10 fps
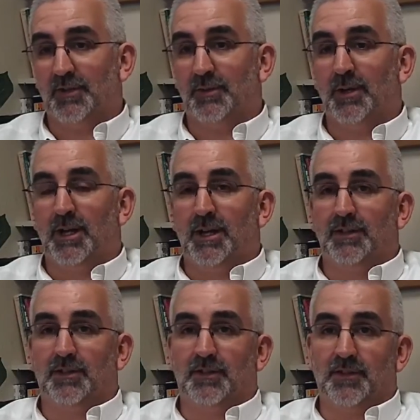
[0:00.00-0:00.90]
So
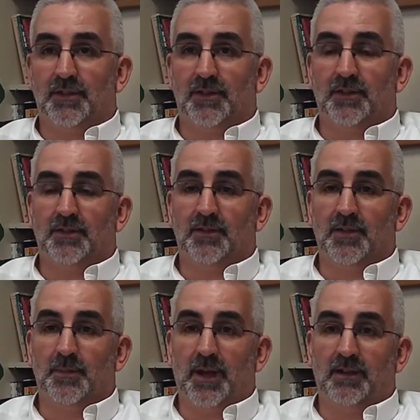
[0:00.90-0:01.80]
do
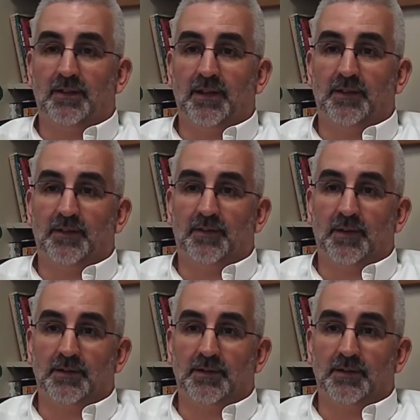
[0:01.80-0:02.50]
the parent and the